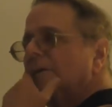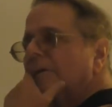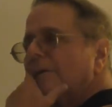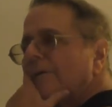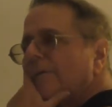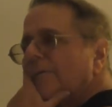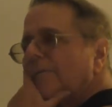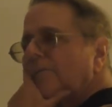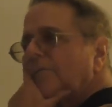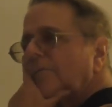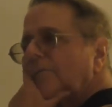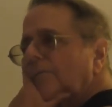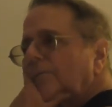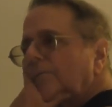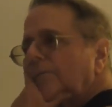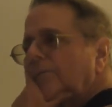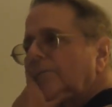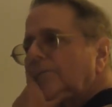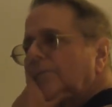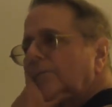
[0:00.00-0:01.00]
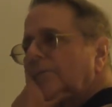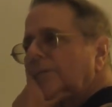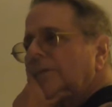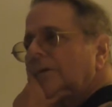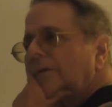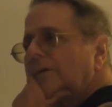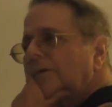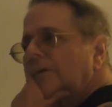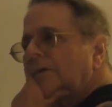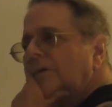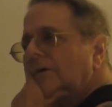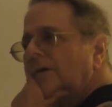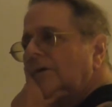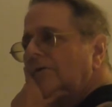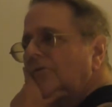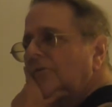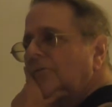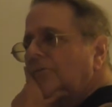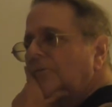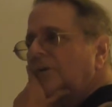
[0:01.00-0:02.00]
Well, it
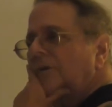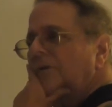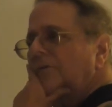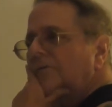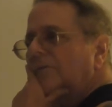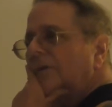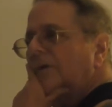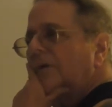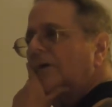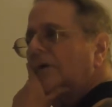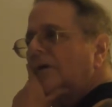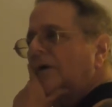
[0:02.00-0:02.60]
had to have been.